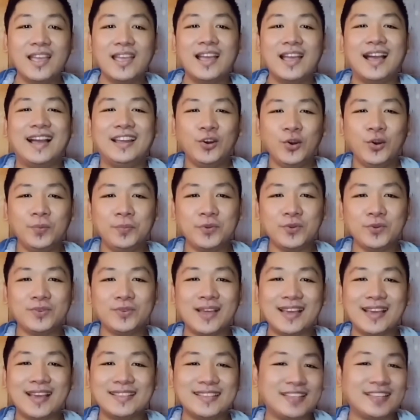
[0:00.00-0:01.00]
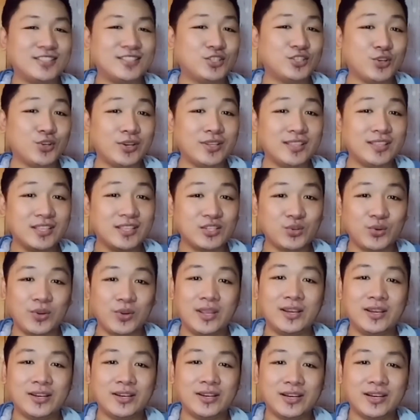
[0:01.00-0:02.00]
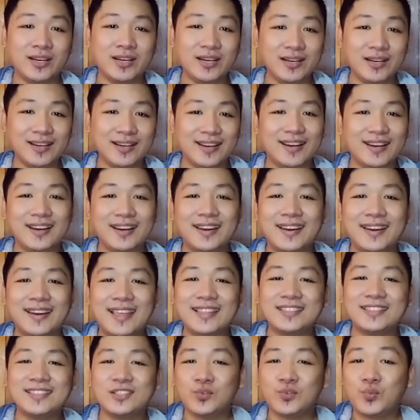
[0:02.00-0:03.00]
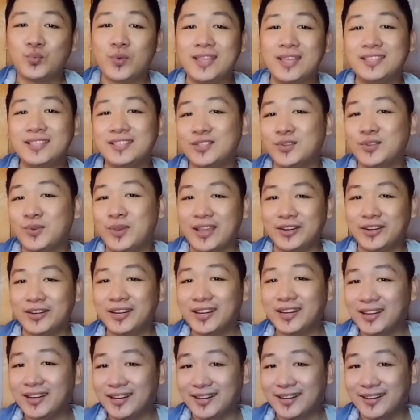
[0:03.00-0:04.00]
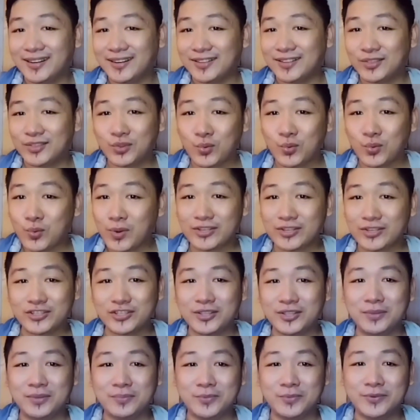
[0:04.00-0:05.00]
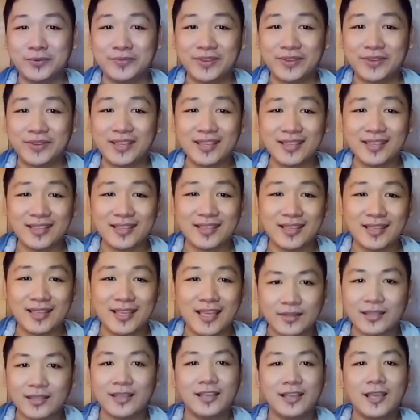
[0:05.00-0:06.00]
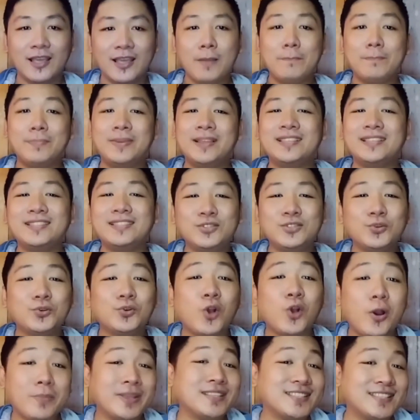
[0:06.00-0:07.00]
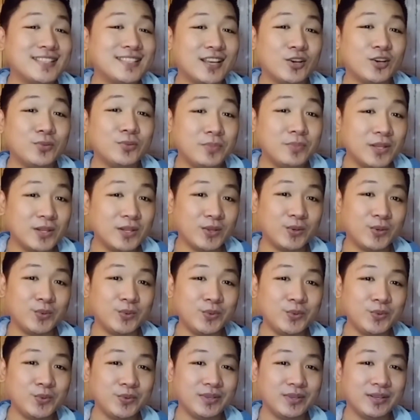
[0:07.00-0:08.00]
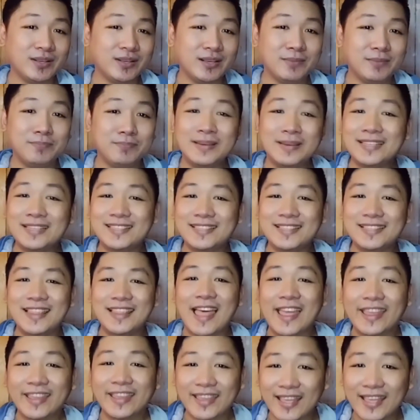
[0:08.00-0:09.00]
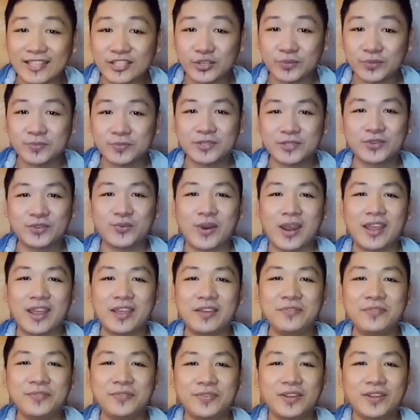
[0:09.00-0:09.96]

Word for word: I hope you guys enjoyed the trailer. Let's wait together to watch the movie. Please do comment down below. Please like and subscribe.